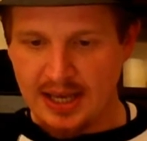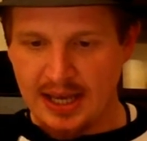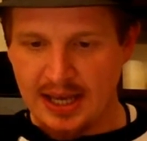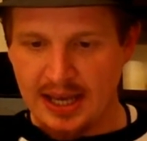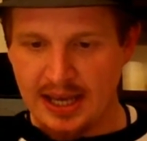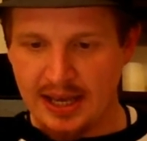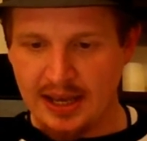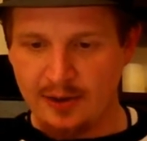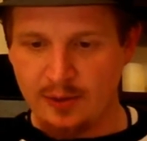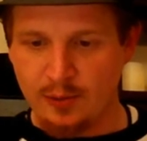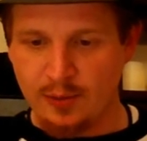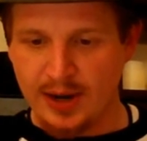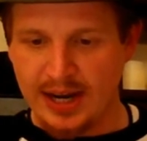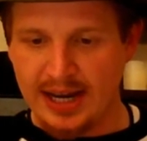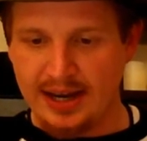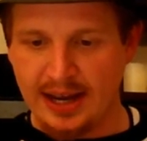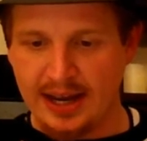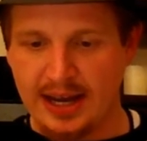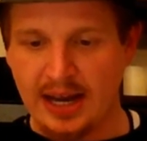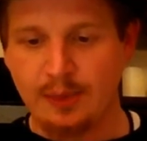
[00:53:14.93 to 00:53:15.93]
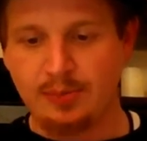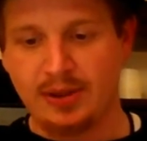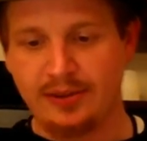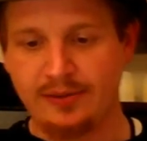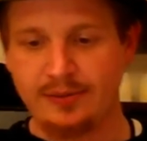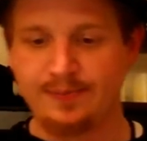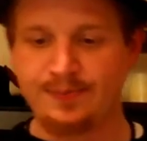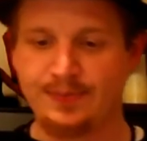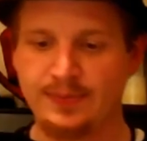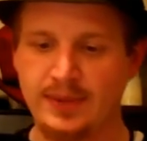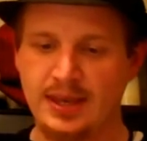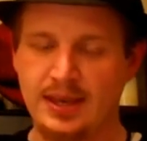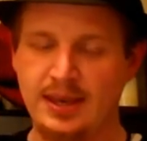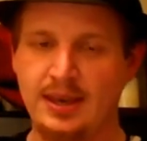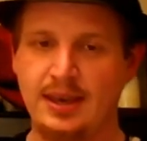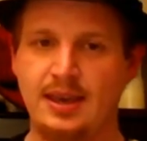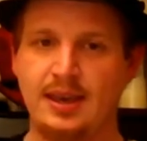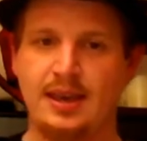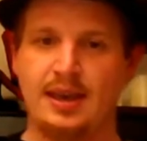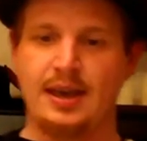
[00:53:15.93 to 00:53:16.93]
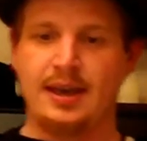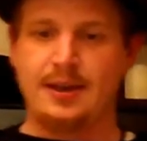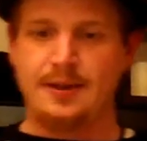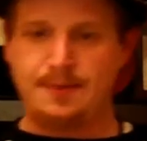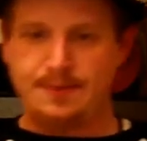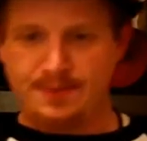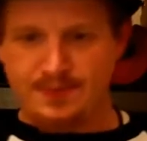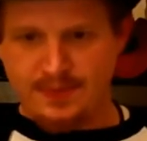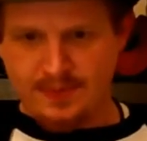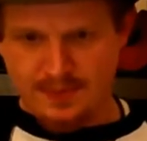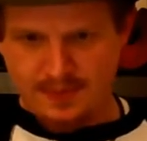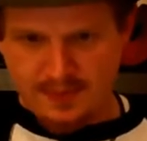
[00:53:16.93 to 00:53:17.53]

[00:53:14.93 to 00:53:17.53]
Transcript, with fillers: uh, read, a couple of them. Um,